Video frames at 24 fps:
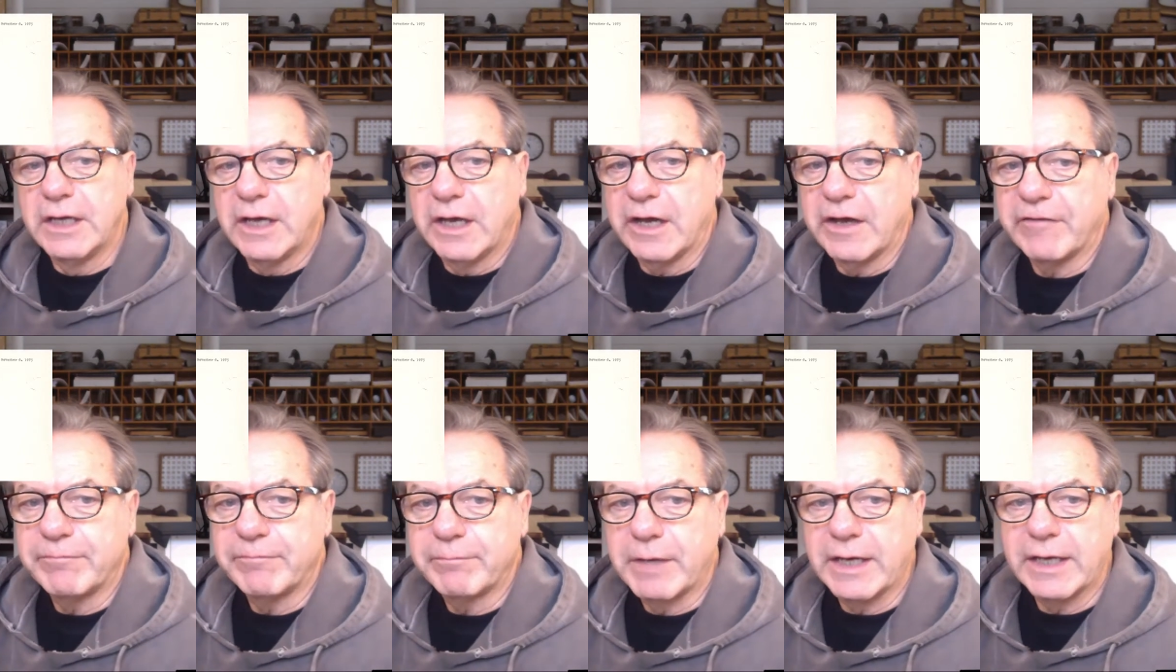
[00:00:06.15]

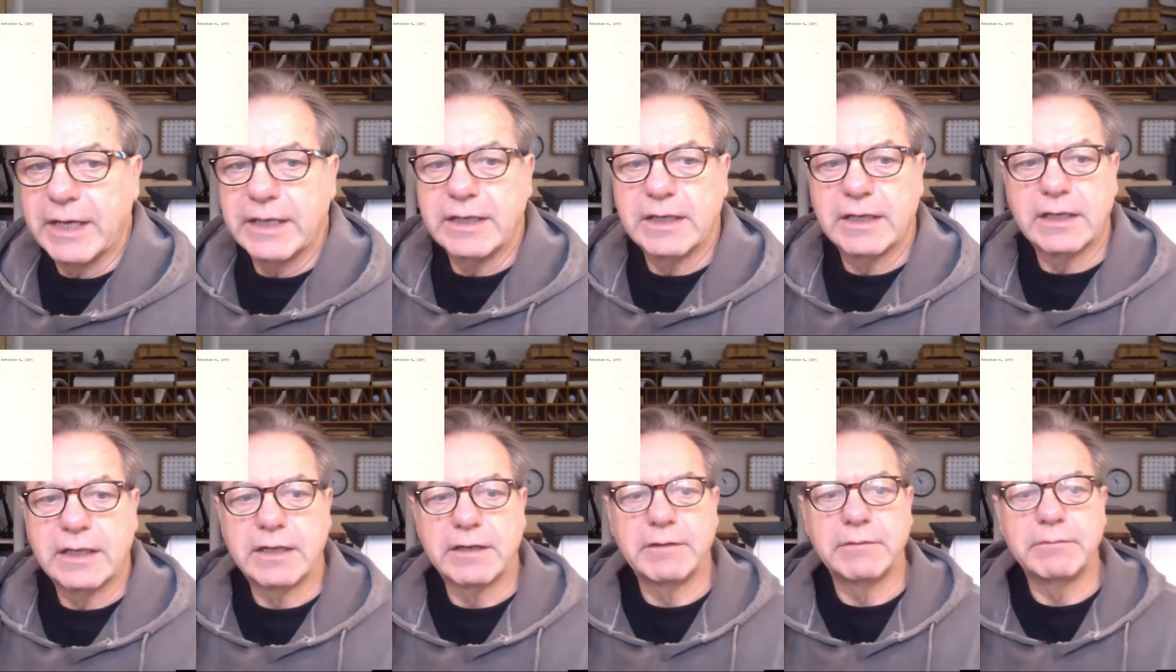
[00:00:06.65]
of
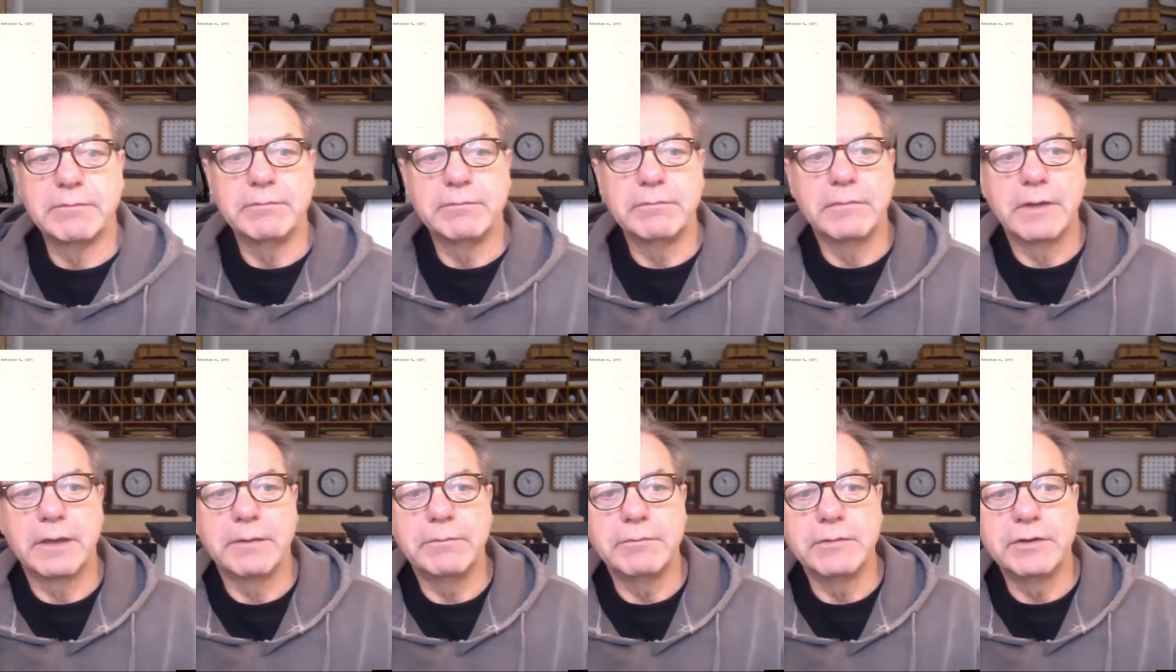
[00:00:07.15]
my
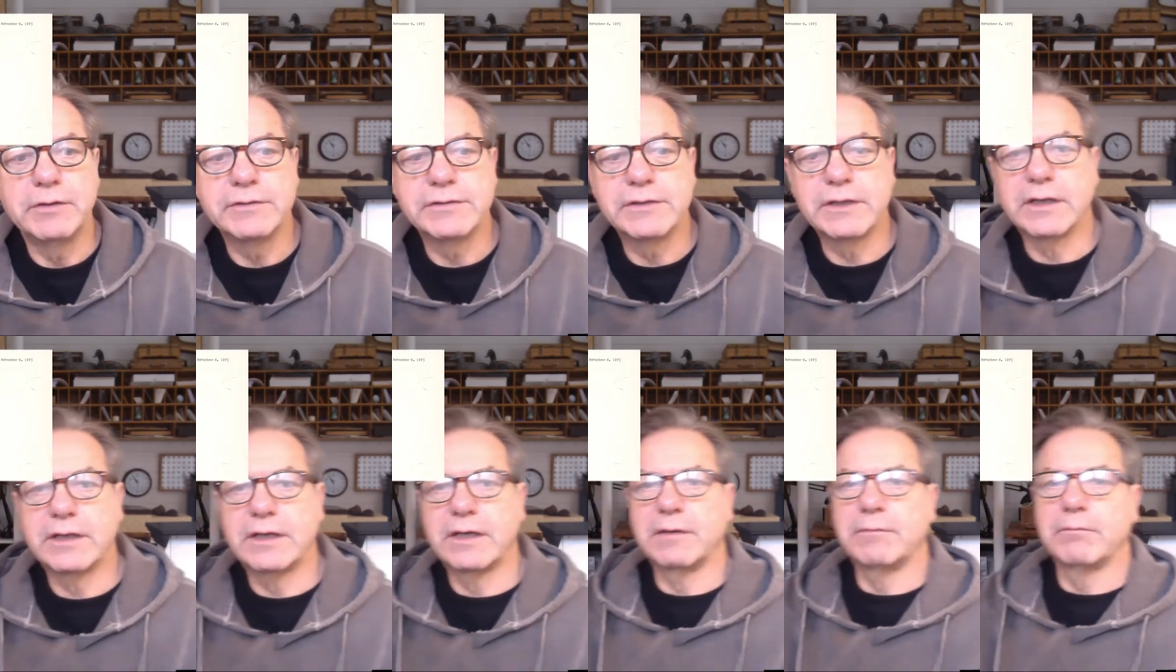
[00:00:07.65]

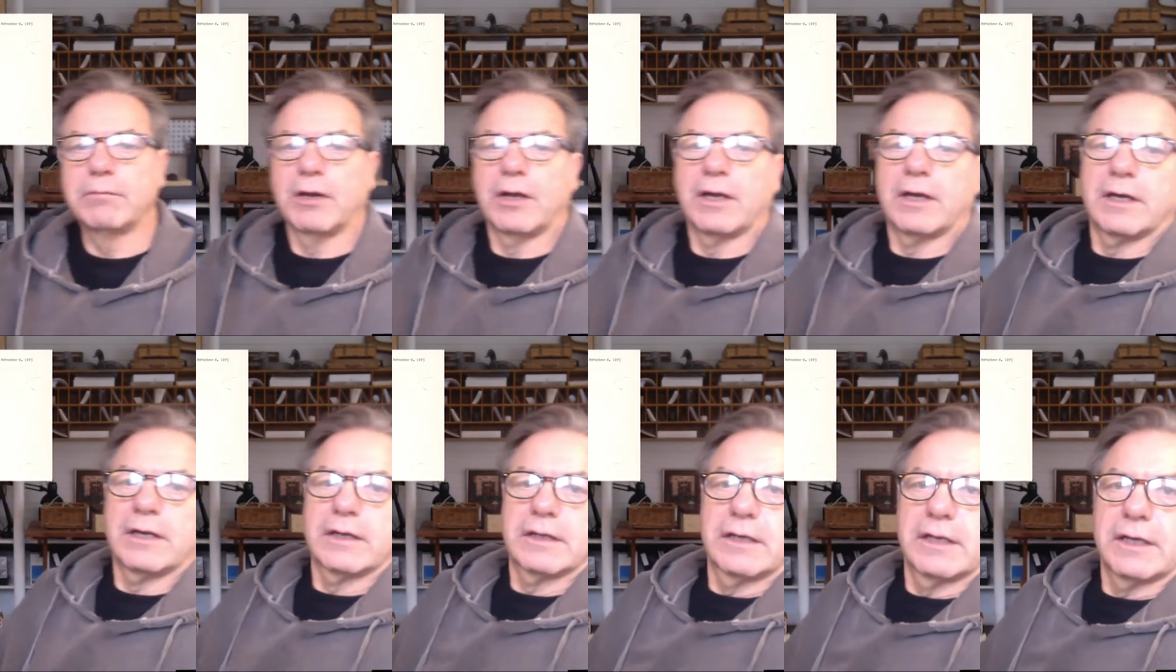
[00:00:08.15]
music
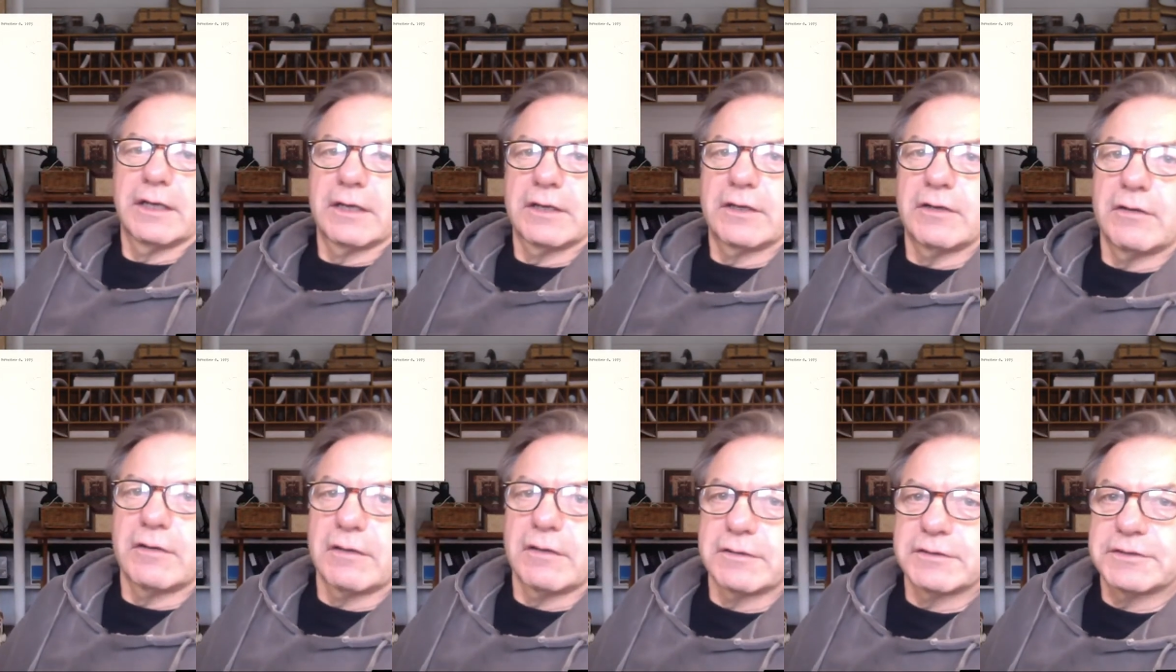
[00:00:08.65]
blog
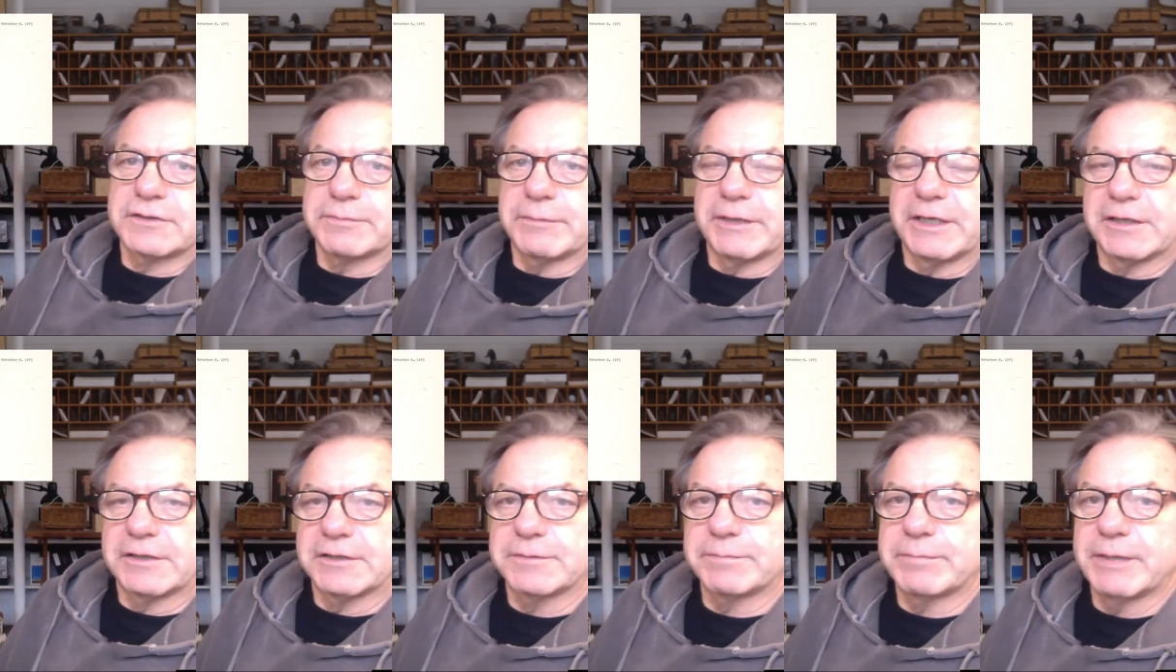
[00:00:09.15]
called
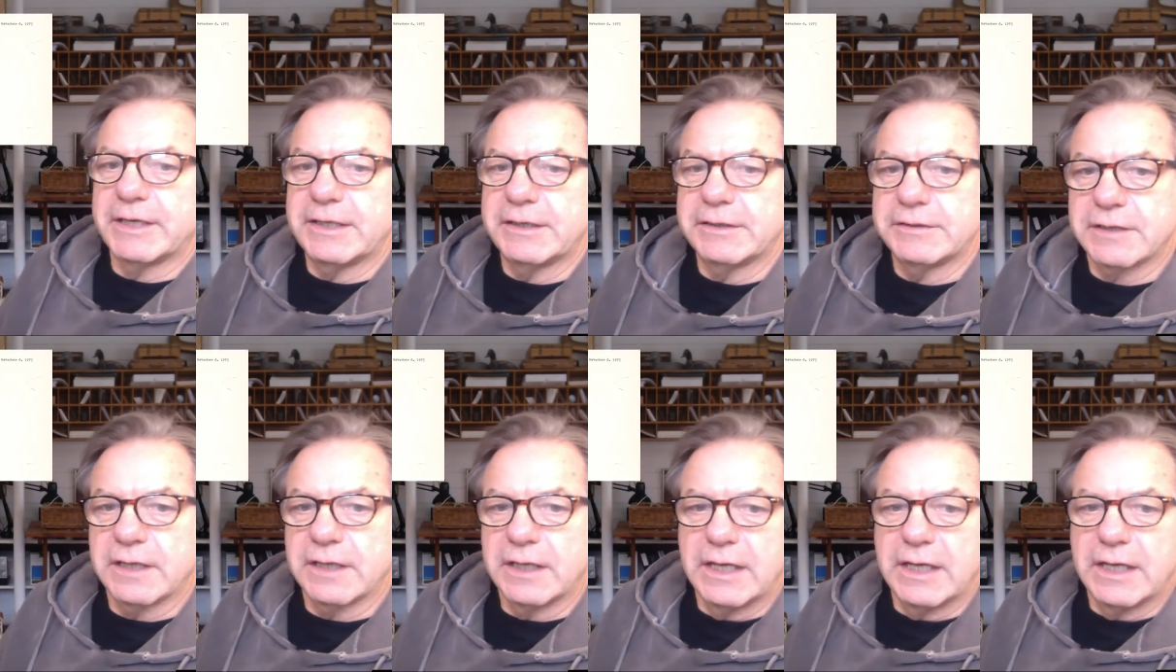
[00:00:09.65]
SmalePace.